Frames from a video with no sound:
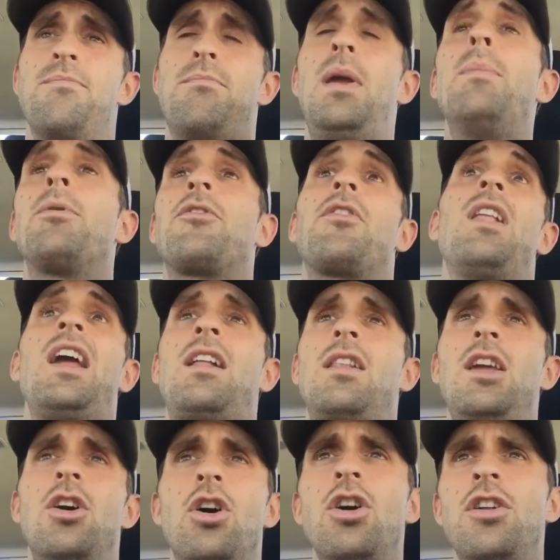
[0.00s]
people's
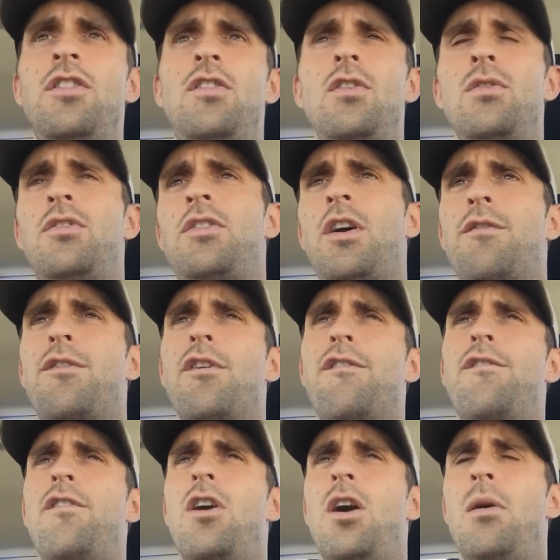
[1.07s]
likelihood to suffer
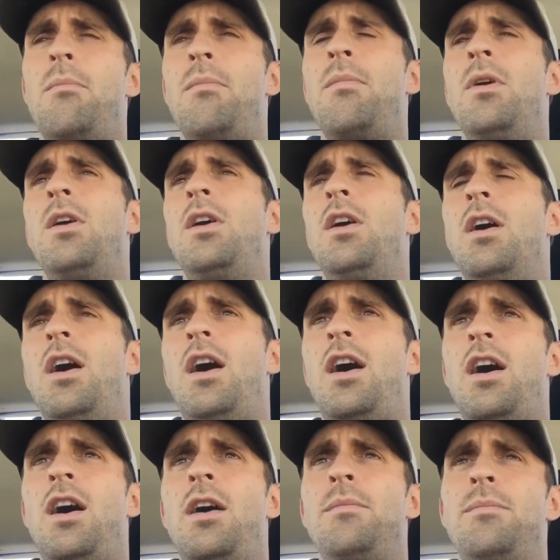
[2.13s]
from
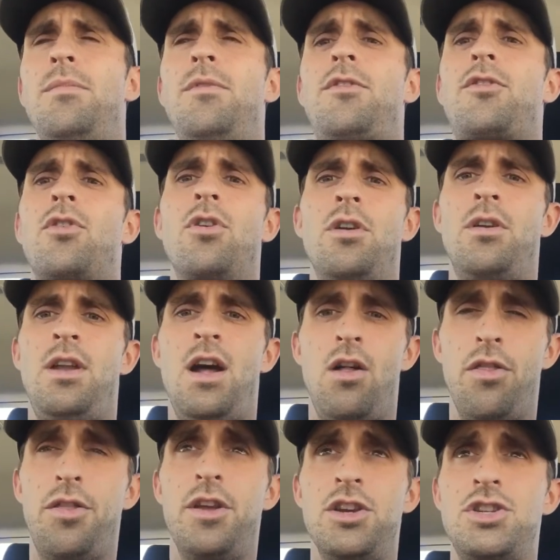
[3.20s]
certain
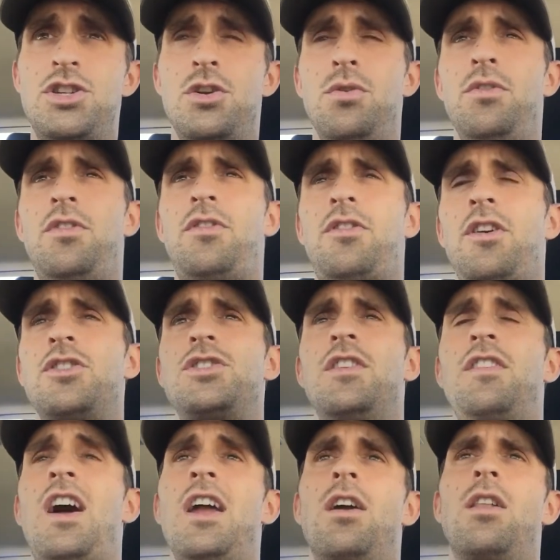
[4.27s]
health issues such as
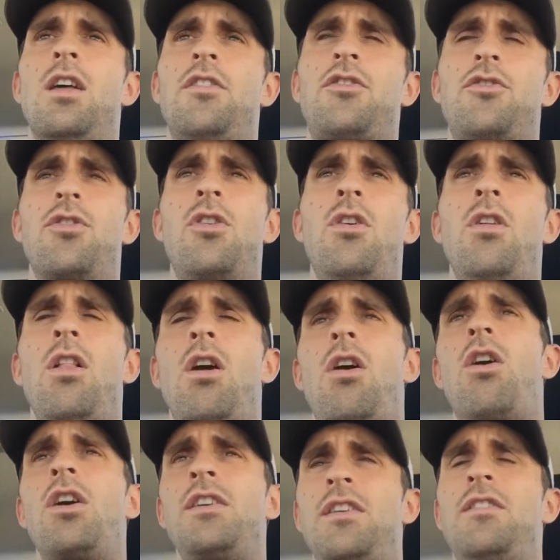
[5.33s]
high cholesterol,
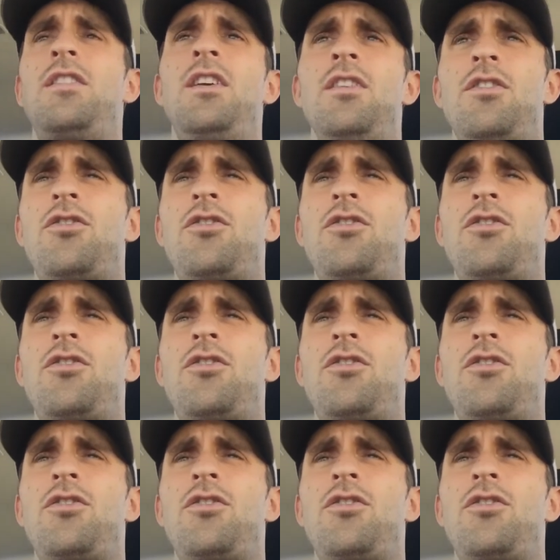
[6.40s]
heart disease,